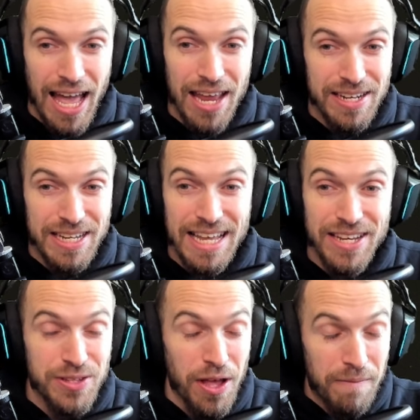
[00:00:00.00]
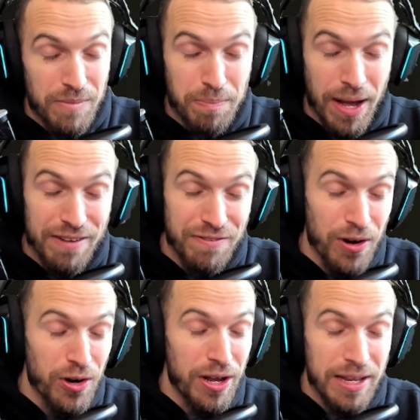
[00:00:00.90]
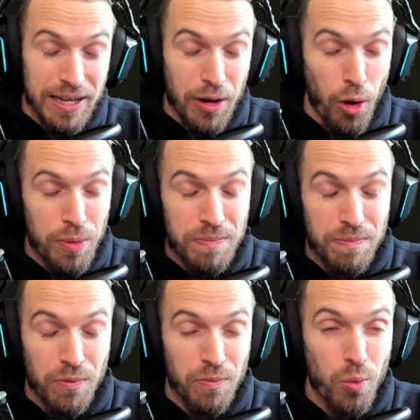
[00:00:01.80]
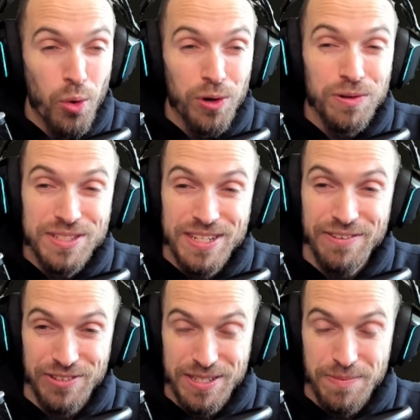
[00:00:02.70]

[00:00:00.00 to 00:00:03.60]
And it is by far like worlds difference